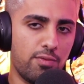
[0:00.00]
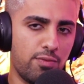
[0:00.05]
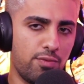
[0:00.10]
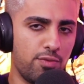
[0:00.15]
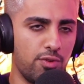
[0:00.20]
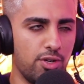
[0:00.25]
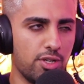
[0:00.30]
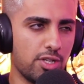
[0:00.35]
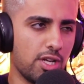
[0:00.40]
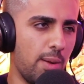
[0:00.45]

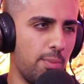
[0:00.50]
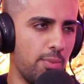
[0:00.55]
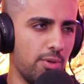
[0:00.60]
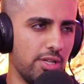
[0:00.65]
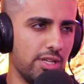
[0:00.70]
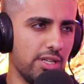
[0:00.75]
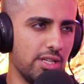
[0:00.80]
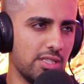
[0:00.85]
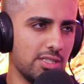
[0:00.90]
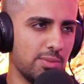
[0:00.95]
for a couple of
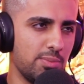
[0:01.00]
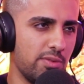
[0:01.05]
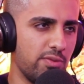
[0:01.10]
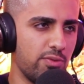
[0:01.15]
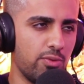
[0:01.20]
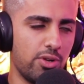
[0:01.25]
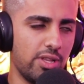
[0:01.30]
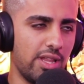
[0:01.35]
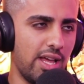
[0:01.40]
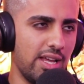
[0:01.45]
years
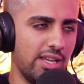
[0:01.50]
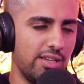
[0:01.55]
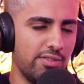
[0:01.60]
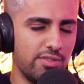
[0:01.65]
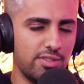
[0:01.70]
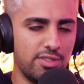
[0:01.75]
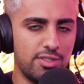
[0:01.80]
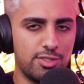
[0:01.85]
before that even.